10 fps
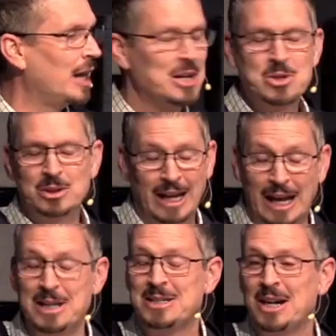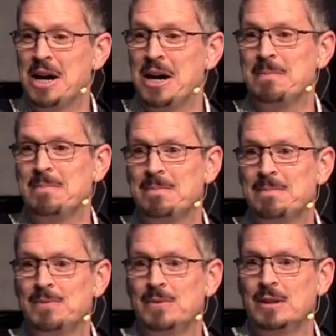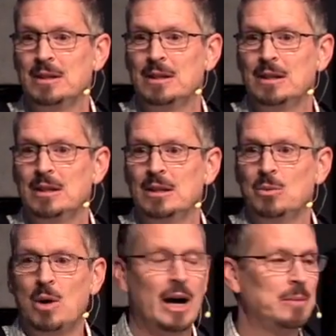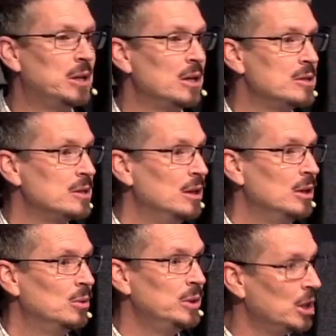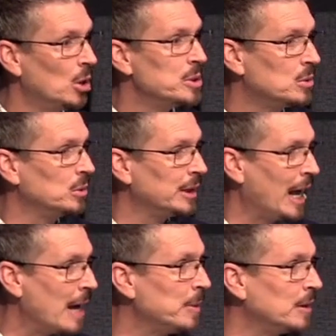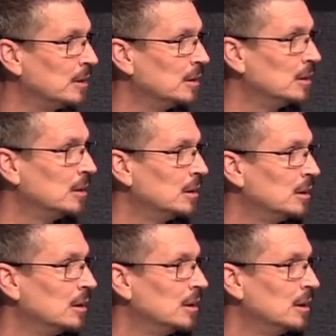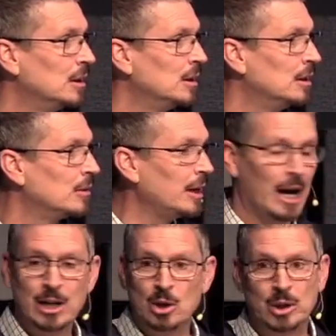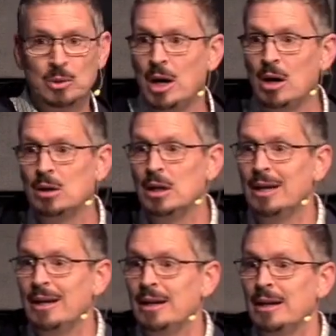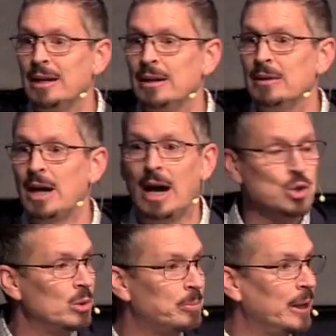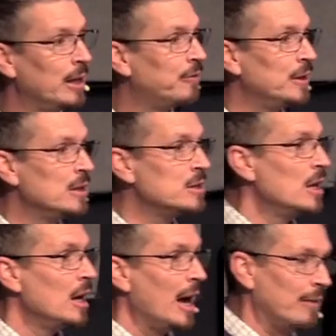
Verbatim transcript: Cancel at any time. Why? Because we know what's going to happen right? I know it well, right? I join Planet Fitness.